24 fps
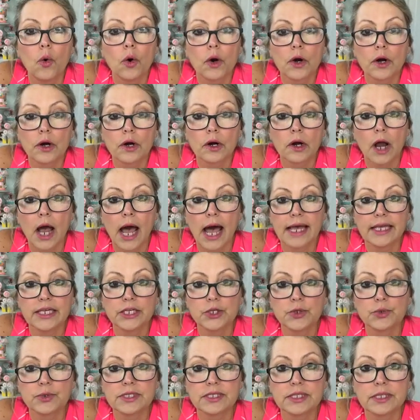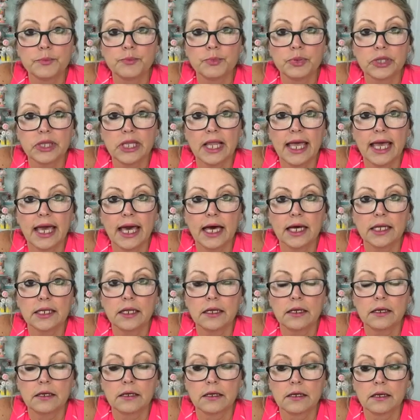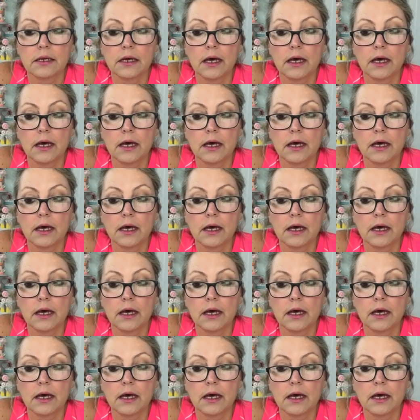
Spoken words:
or I use the Plaid